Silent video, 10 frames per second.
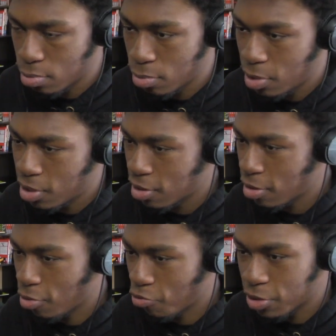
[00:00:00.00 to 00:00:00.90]
But he can
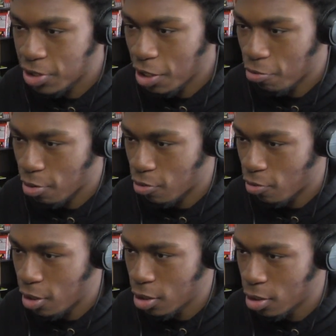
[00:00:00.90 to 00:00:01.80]
still regenerate,
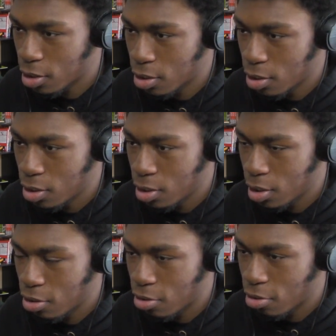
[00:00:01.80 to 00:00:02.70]
right?
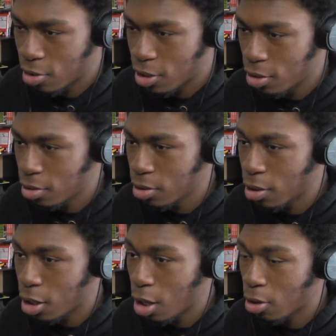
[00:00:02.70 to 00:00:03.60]
Or heal?
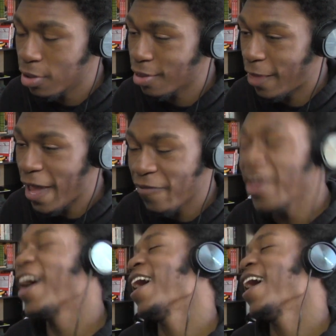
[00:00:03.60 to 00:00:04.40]
Oh, he's laughing.